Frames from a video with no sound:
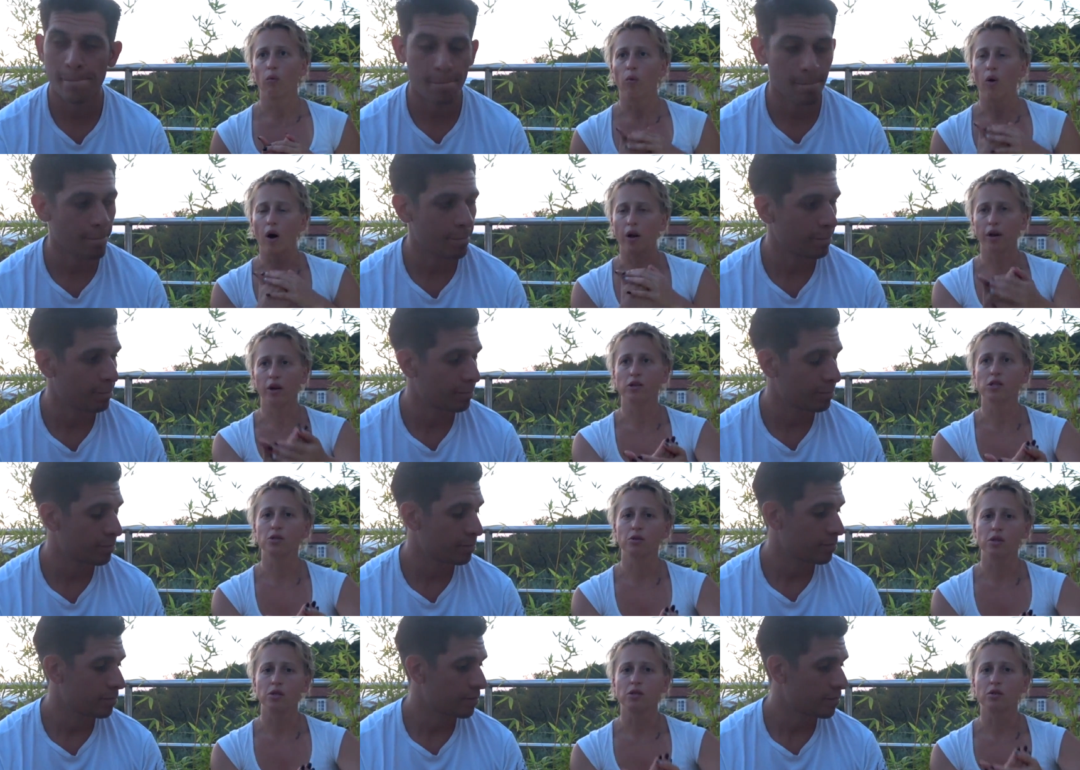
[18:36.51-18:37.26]
Speaker 1: want our
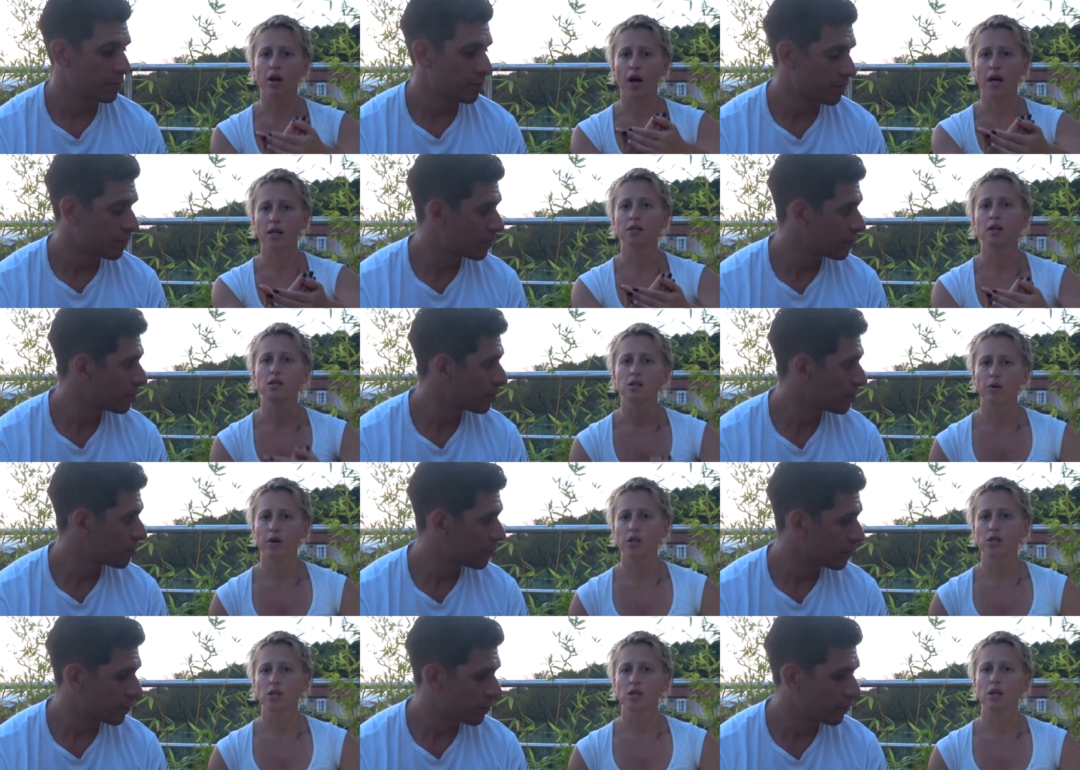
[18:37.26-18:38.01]
students to ask us
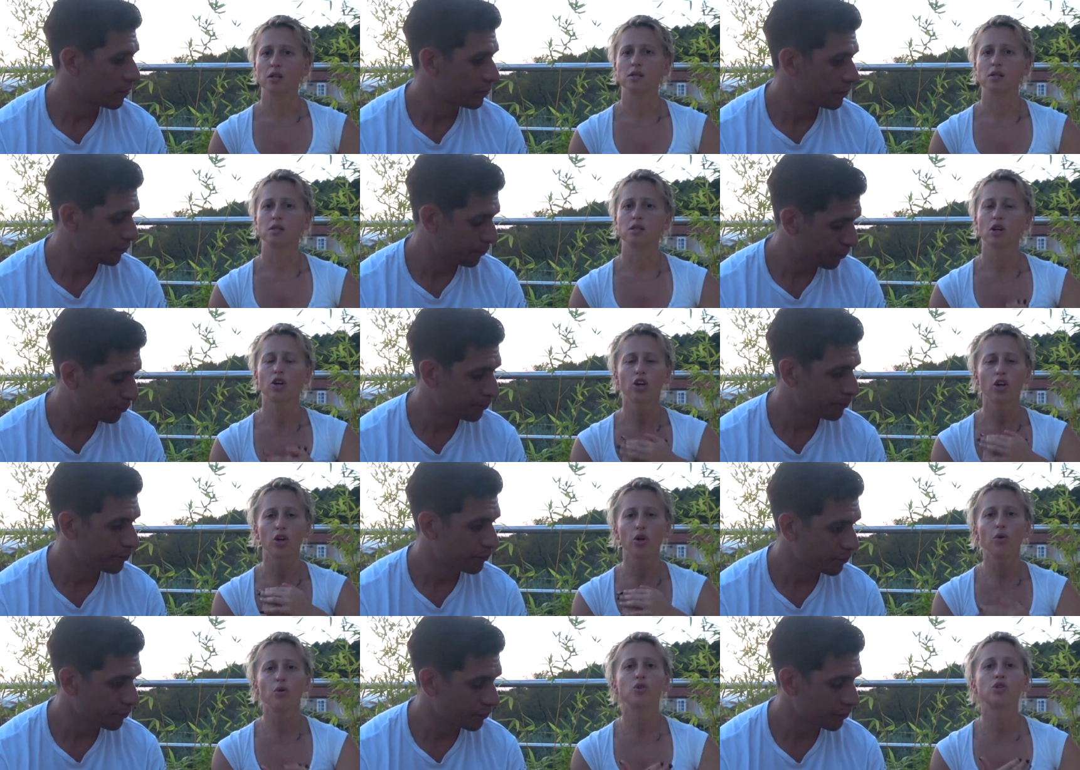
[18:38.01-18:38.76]
questions. It's a
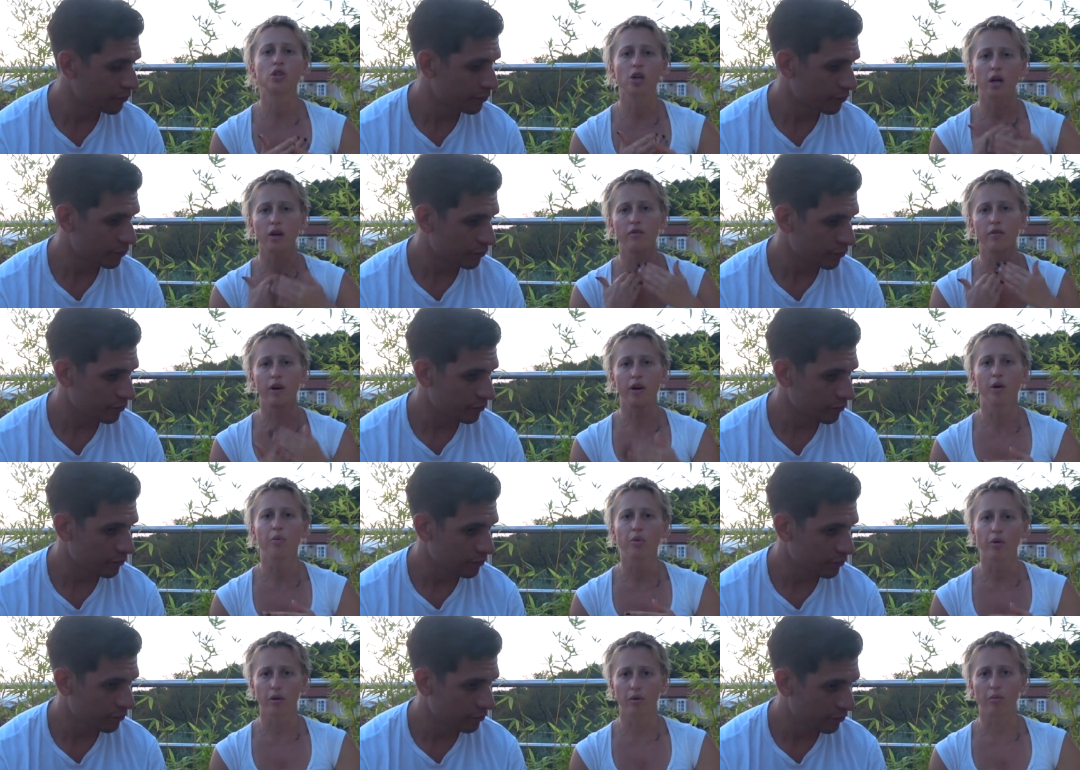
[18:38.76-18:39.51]
huge and very
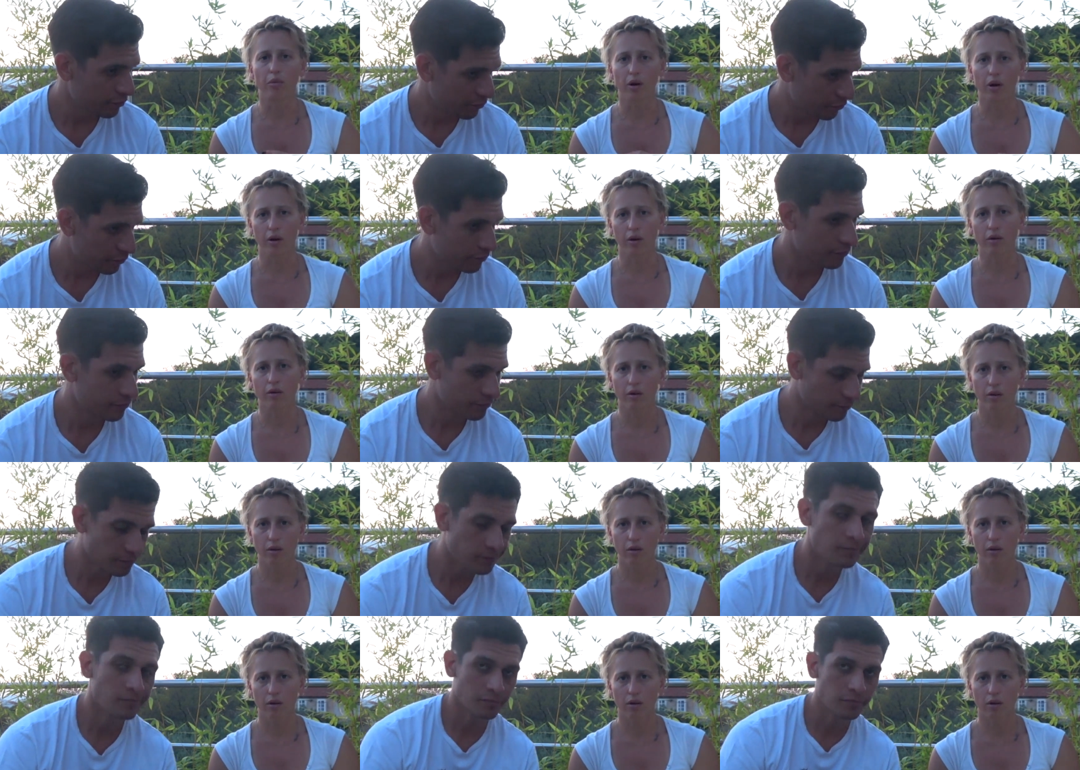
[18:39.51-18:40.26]
important part
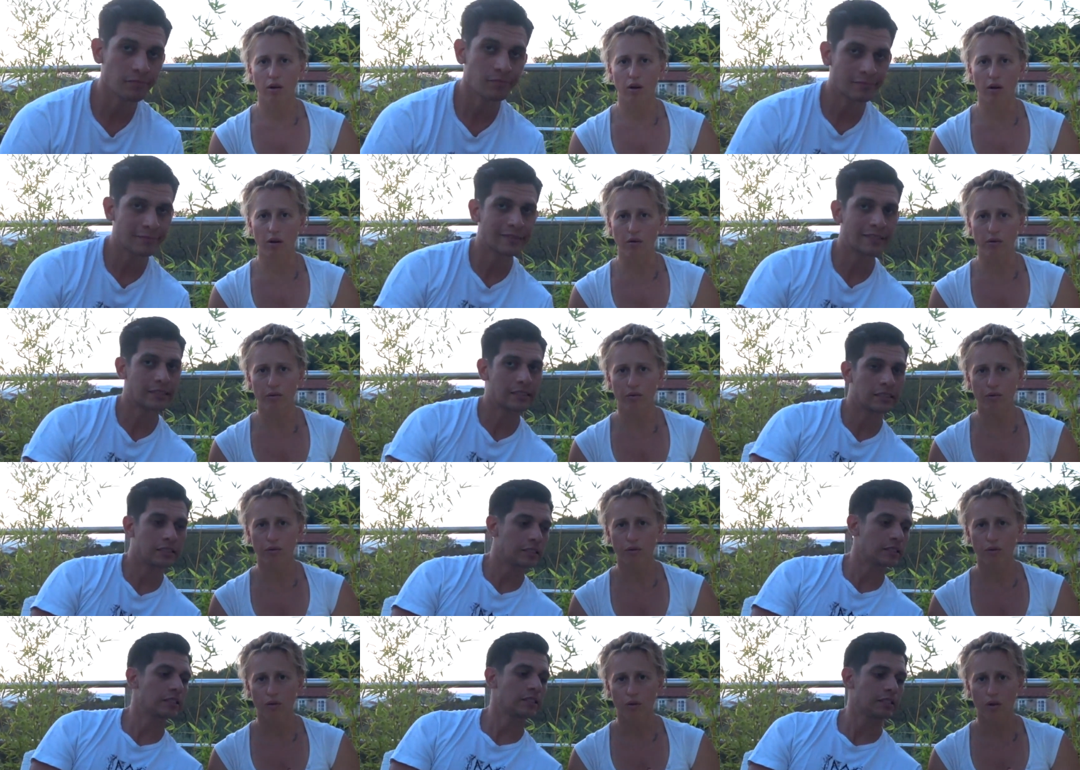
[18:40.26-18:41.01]
of,
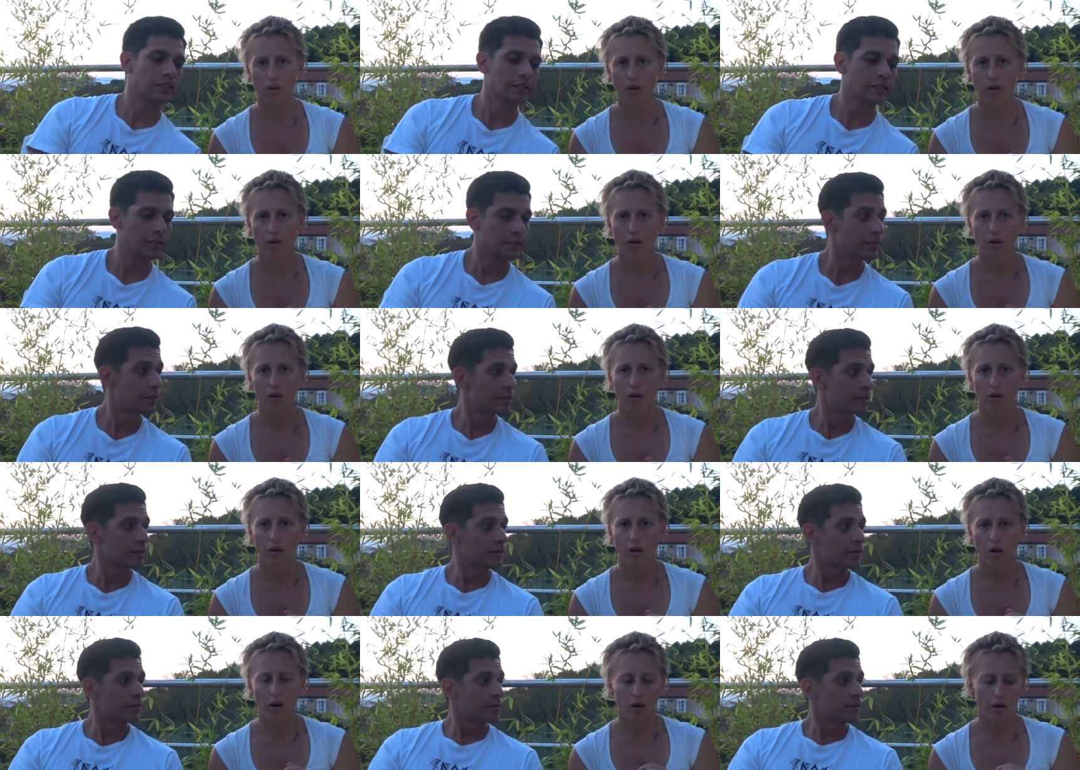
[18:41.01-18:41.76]

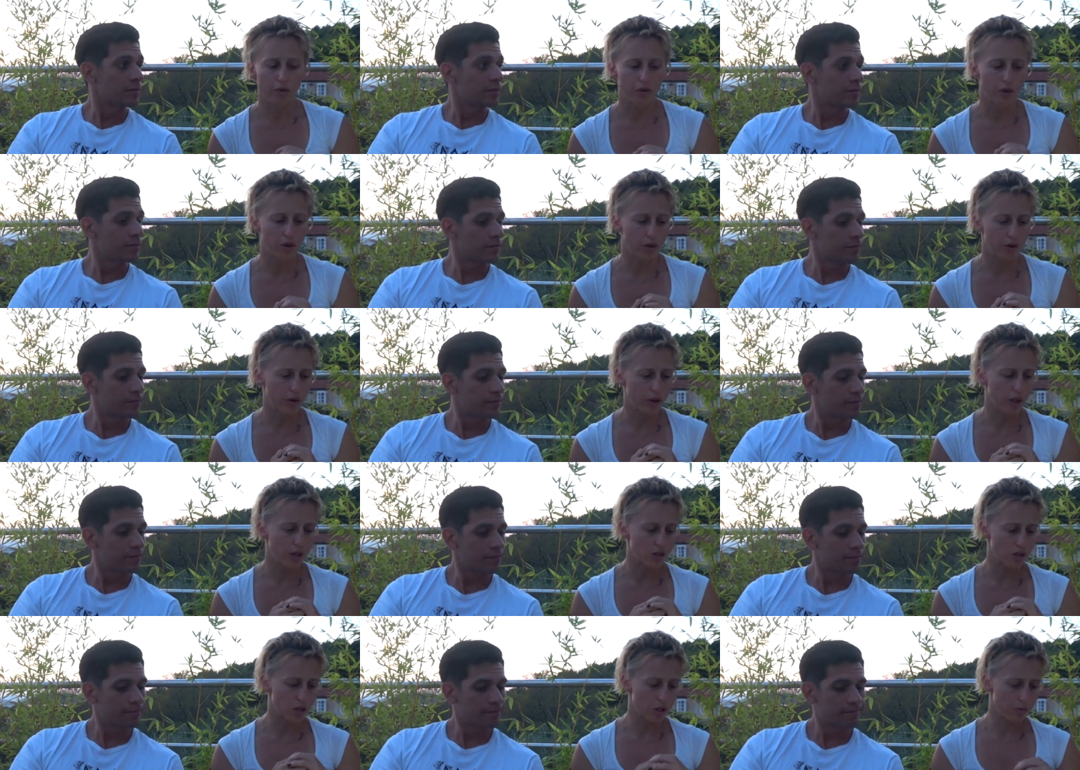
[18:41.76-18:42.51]
of the
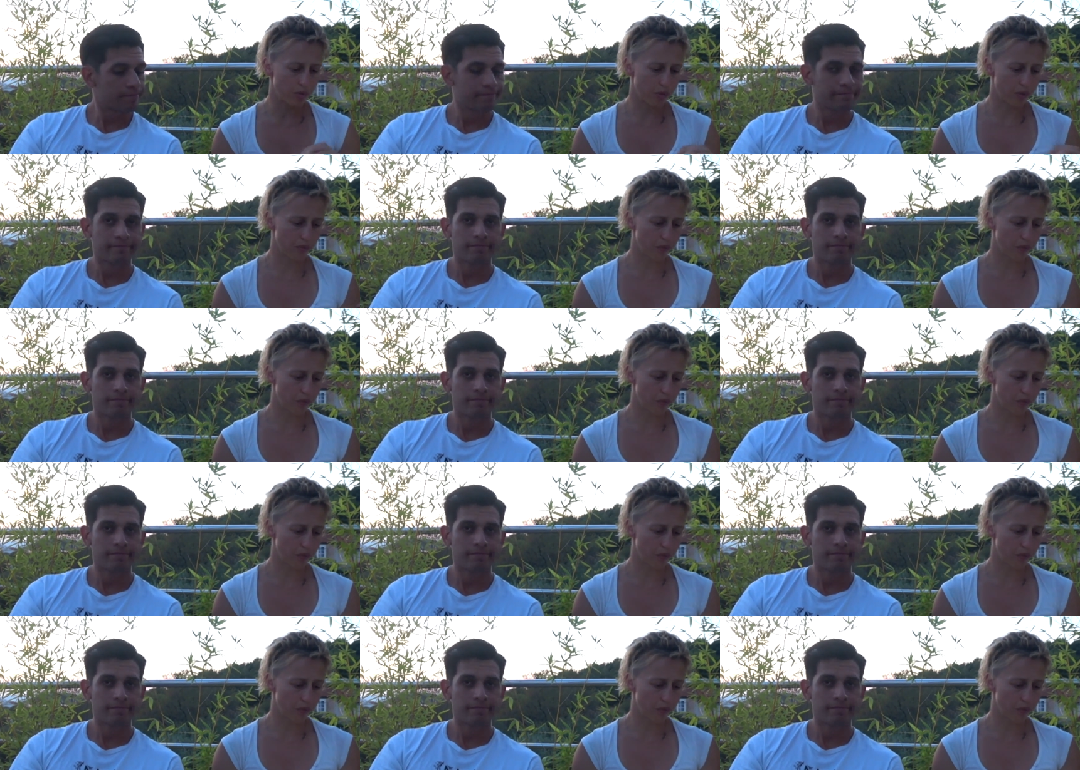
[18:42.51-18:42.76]
relationship.